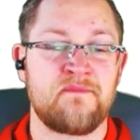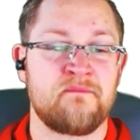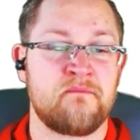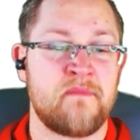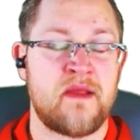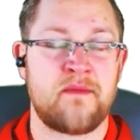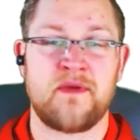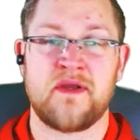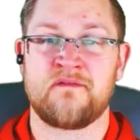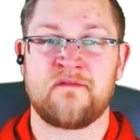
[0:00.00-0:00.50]

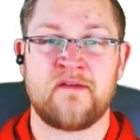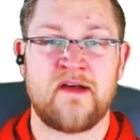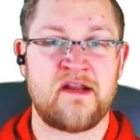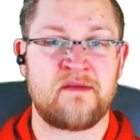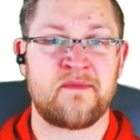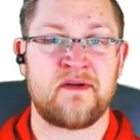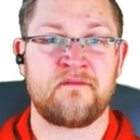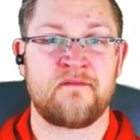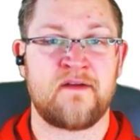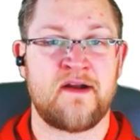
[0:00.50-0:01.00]
Maybe you can find
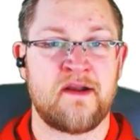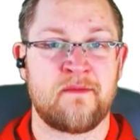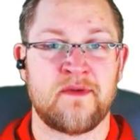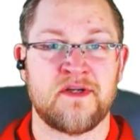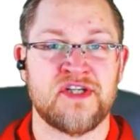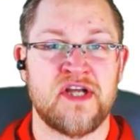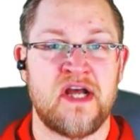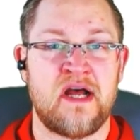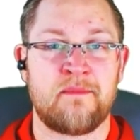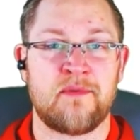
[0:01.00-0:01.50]
them at a
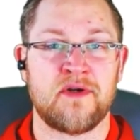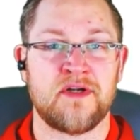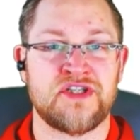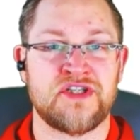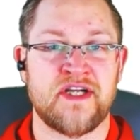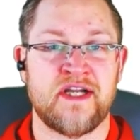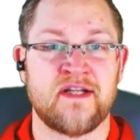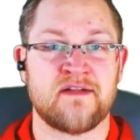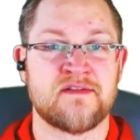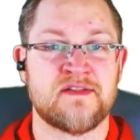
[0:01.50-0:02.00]
Vitamin Shop or a
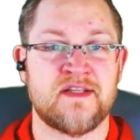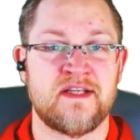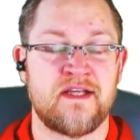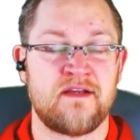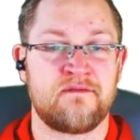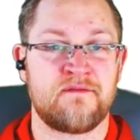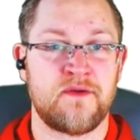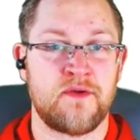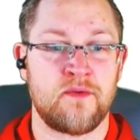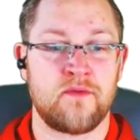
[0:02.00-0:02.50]
GNC
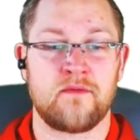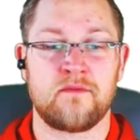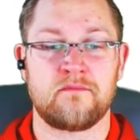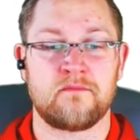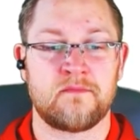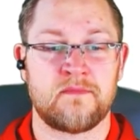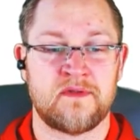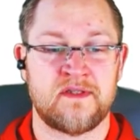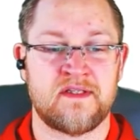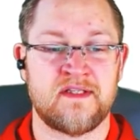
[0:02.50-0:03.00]
if you
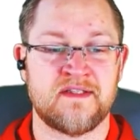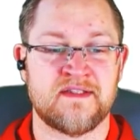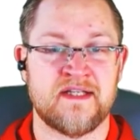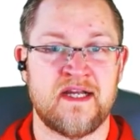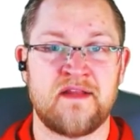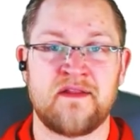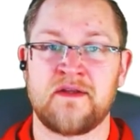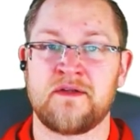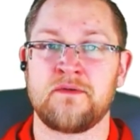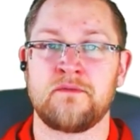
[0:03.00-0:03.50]

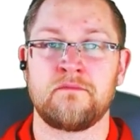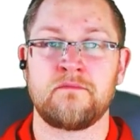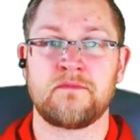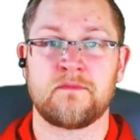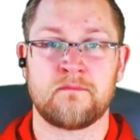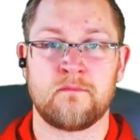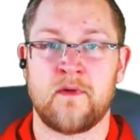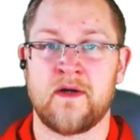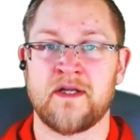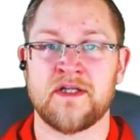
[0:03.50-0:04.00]
decide that you
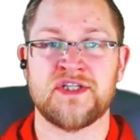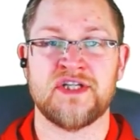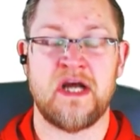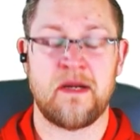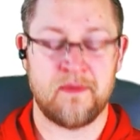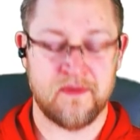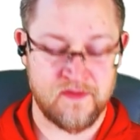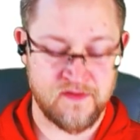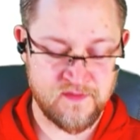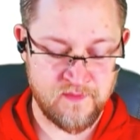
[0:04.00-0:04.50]
want to
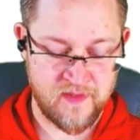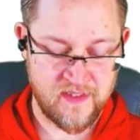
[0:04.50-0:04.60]
shop at those